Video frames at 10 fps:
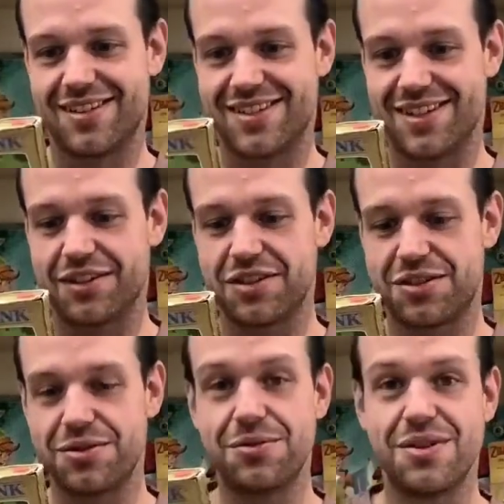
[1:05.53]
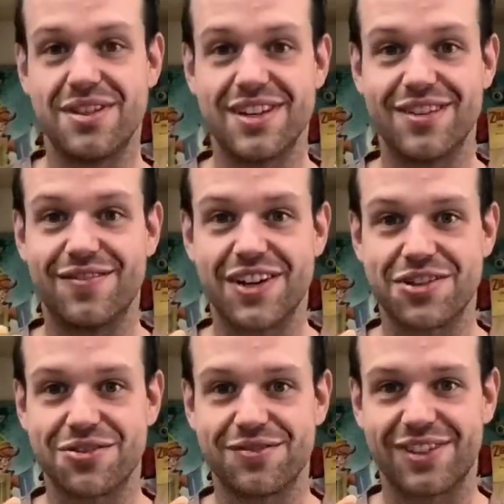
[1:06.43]
Zelda 2: The
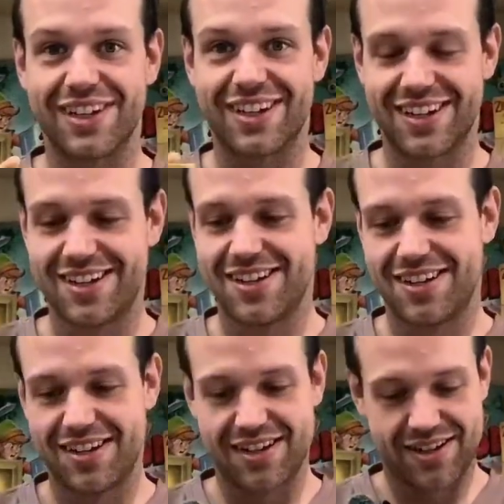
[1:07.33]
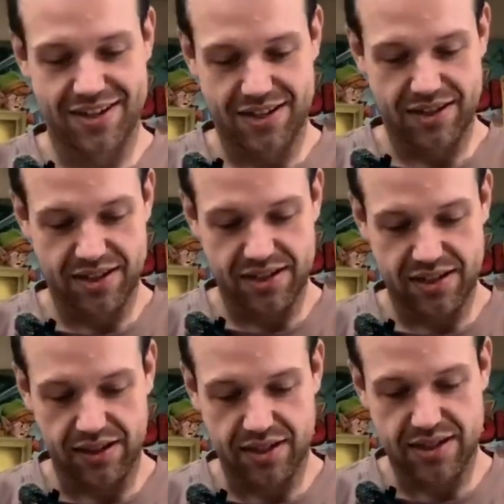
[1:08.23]
Adventure of Link. Let's
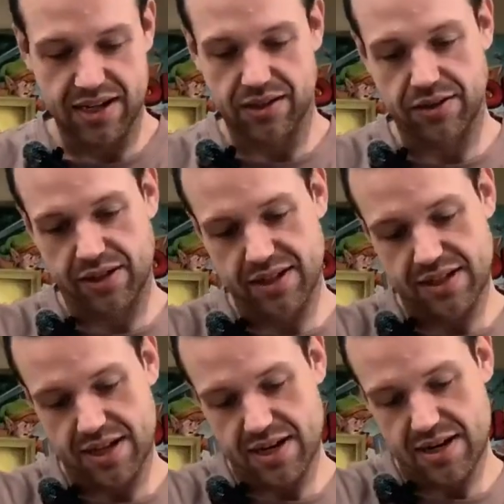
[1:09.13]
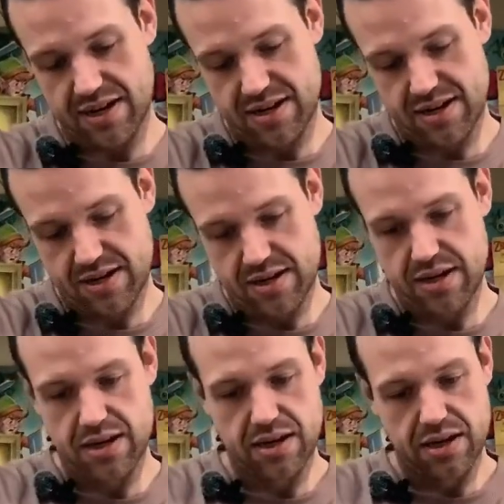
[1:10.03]
see. Let's take a look inside.
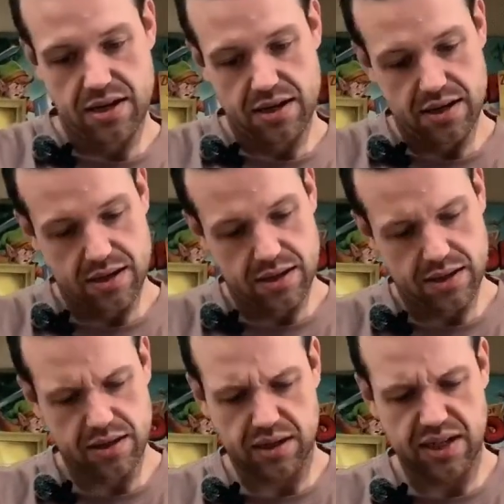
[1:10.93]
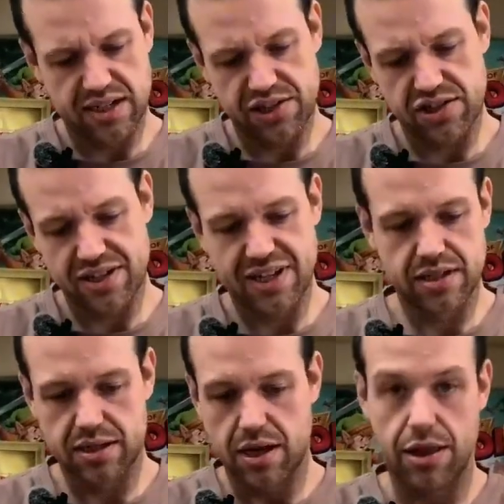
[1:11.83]
The condition
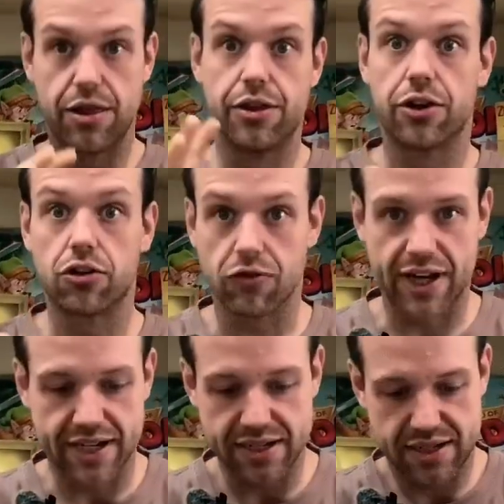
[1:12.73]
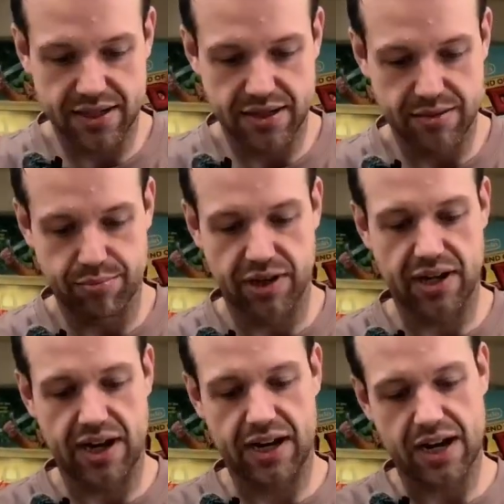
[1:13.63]
isn't the greatest, but
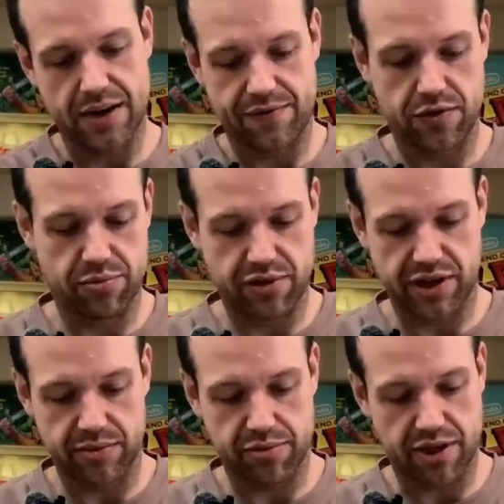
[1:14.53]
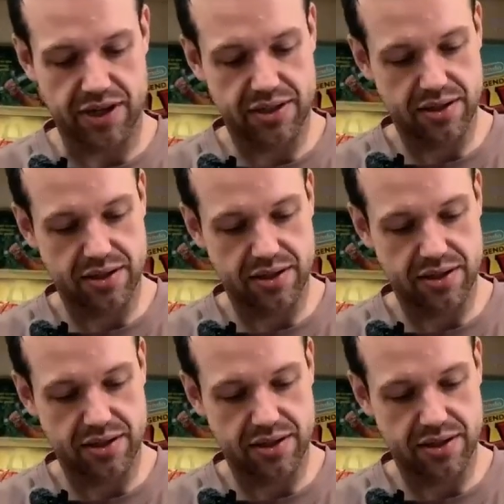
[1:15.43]
I got it for a pretty good price.